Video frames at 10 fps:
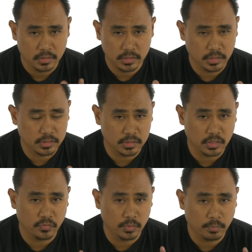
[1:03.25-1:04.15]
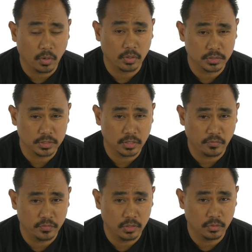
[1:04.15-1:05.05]
6 to 7 parts to
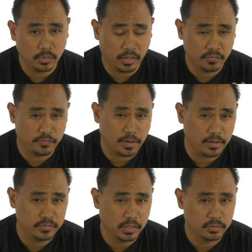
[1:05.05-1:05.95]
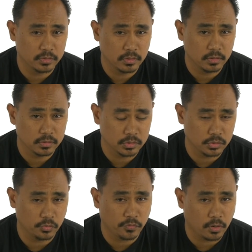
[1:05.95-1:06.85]
that video. I have 5 done
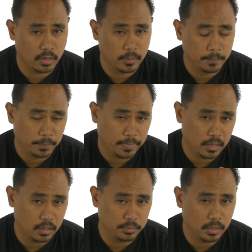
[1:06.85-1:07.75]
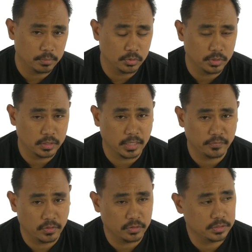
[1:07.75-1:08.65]
so far, and I'll be uploading that
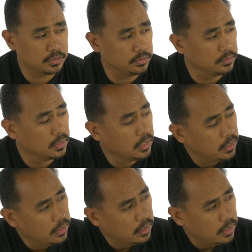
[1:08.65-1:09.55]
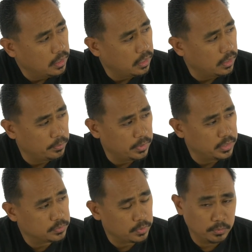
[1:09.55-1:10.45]
very soon. But
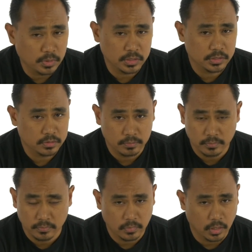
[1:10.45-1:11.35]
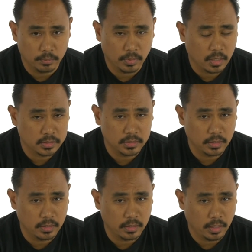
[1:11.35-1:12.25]
it's pretty much
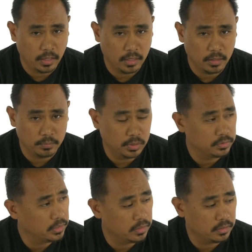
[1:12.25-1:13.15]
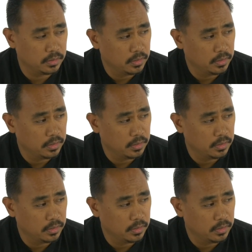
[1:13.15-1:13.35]
unboxing it and building it,